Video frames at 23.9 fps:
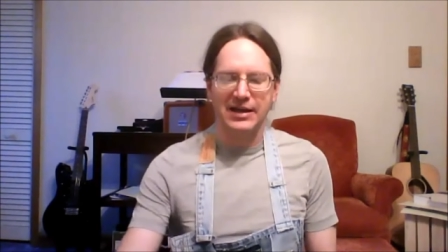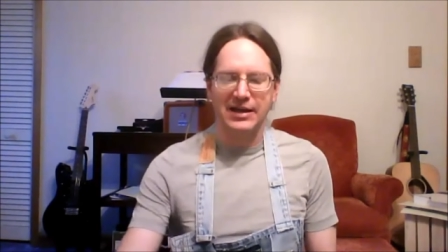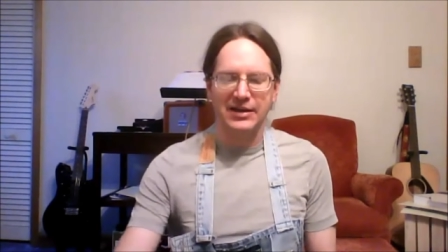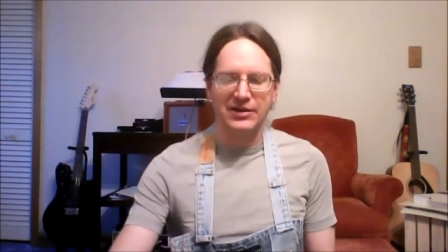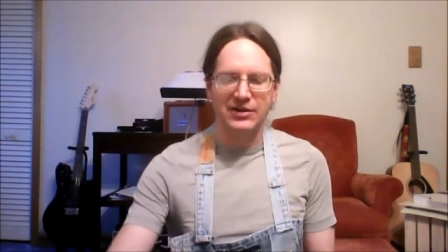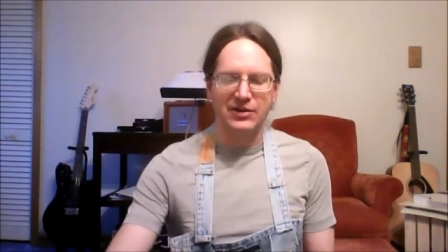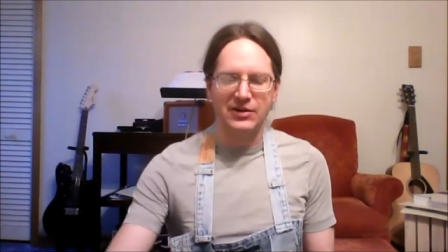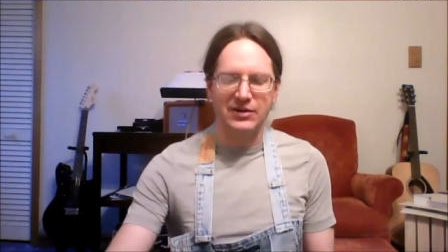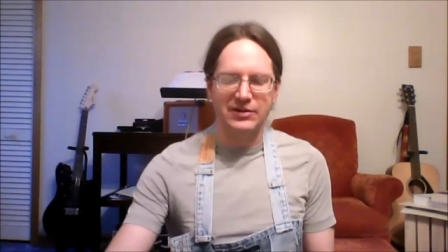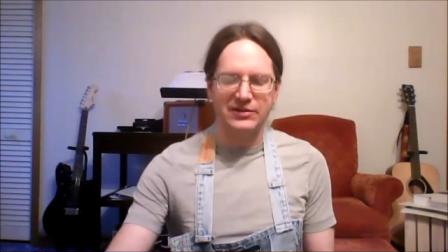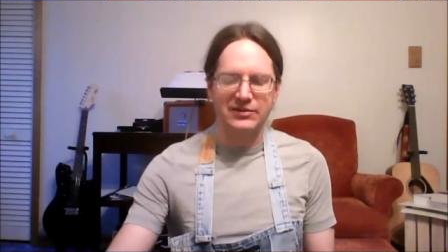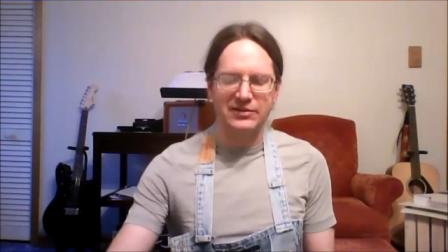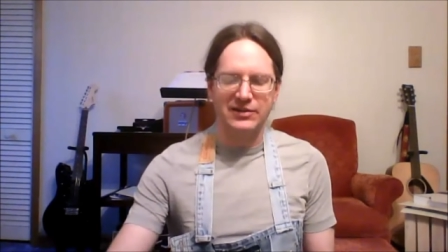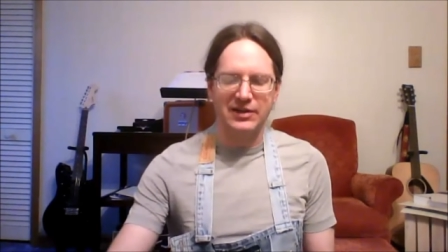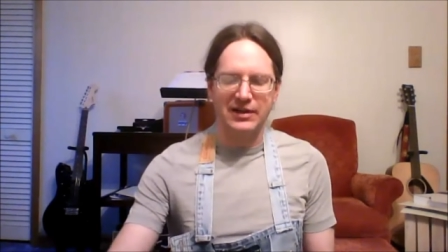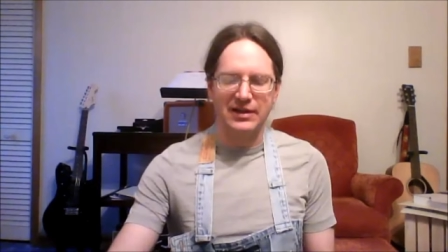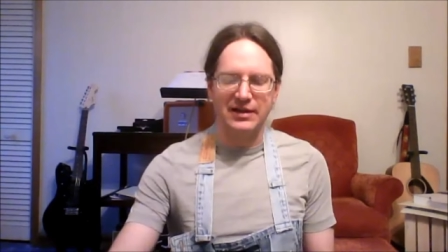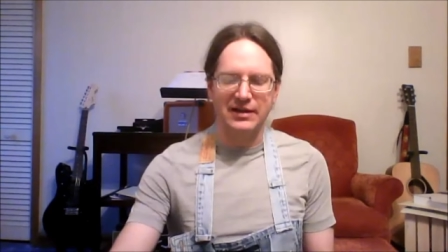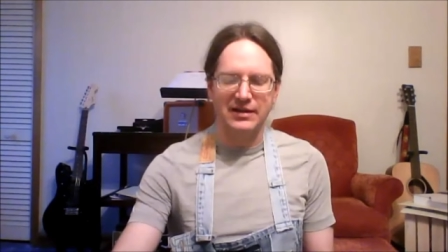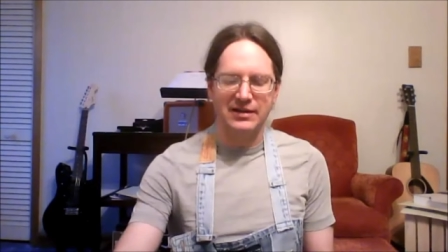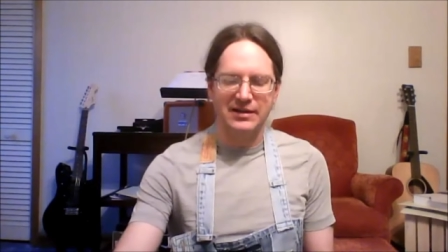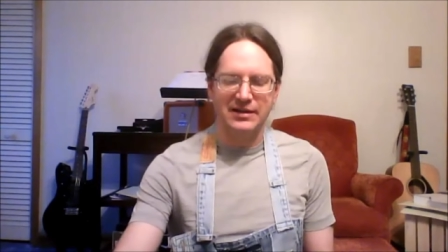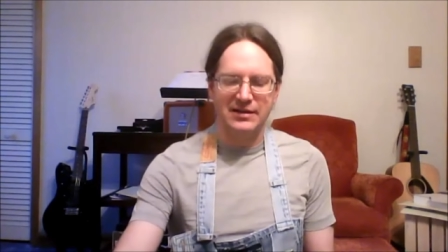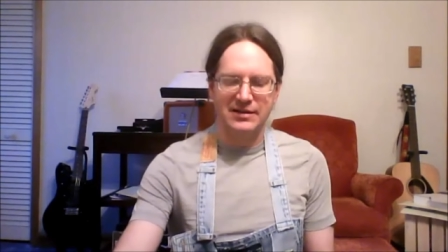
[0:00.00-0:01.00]
You know, as
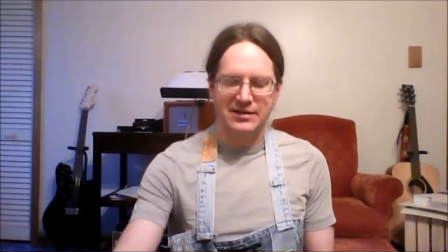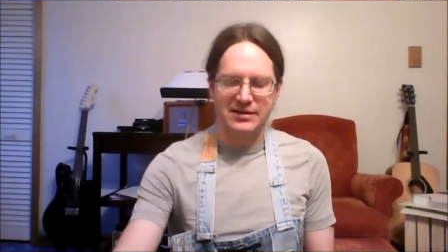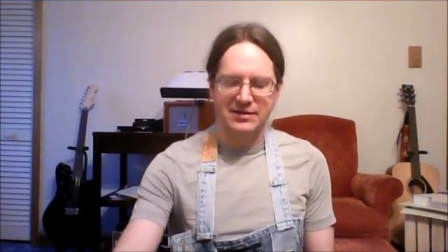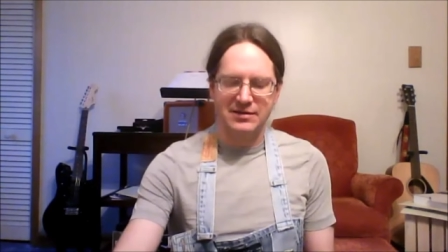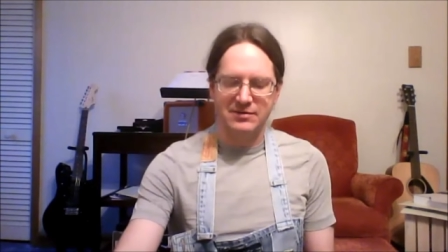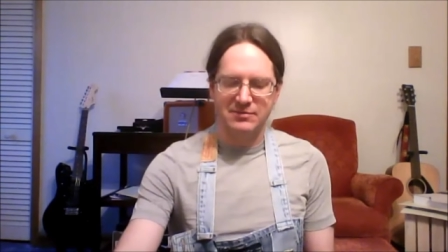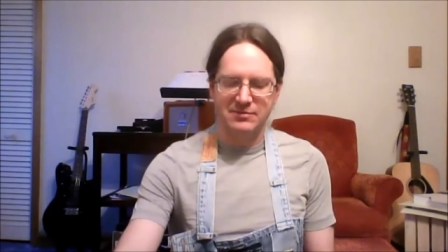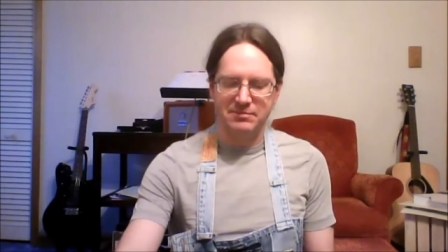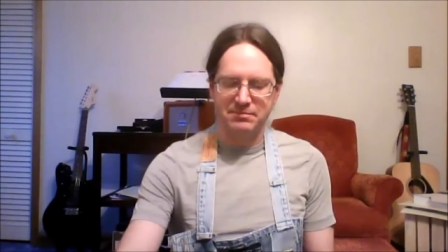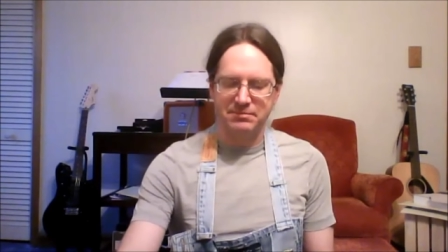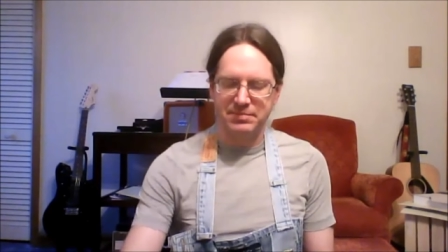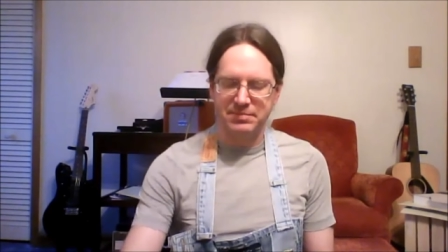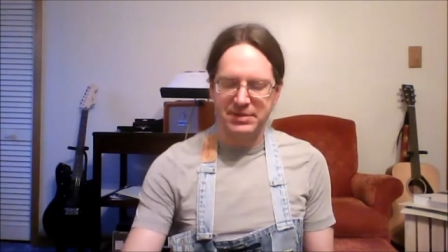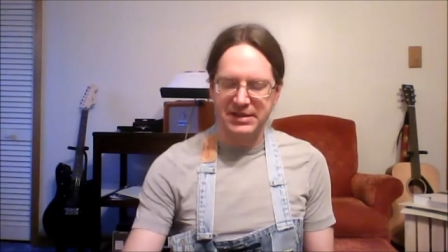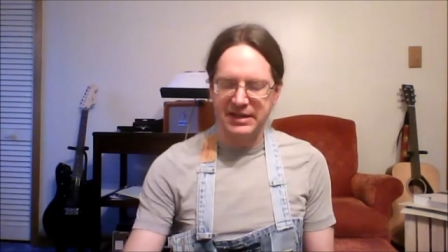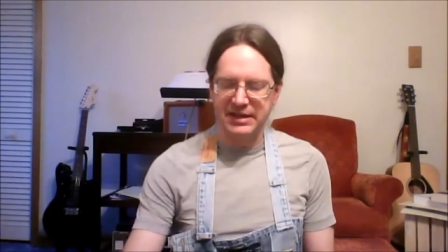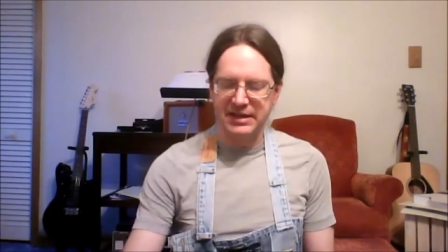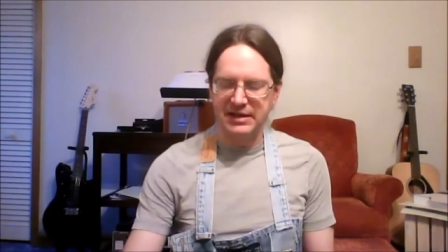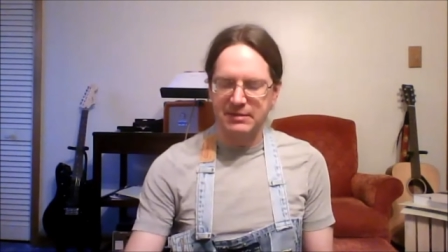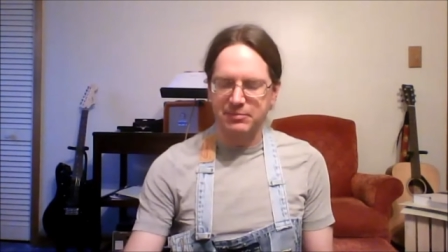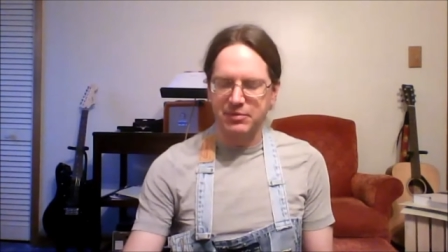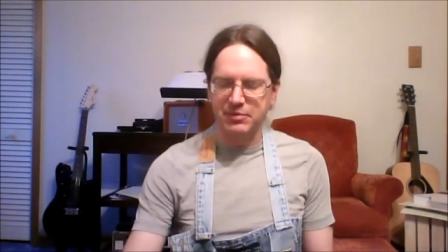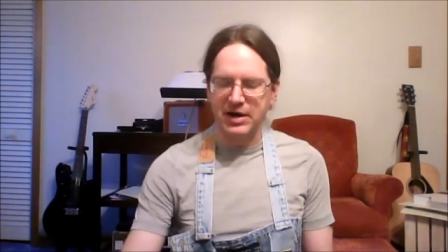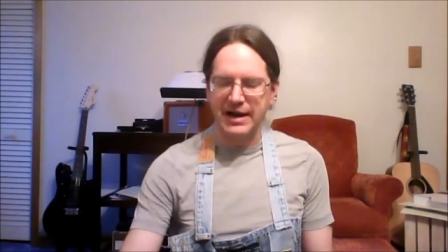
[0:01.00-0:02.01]
a uh, beginning